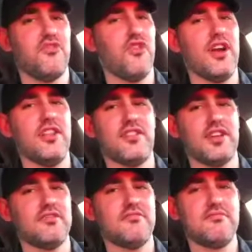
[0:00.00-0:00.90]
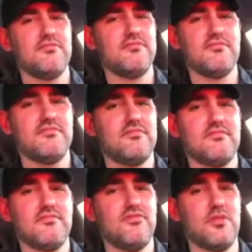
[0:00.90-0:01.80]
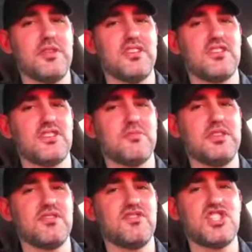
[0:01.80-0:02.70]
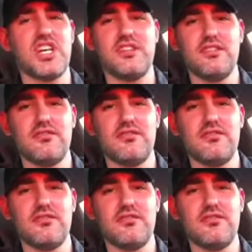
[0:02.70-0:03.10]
for anything, for being such a piece of shit.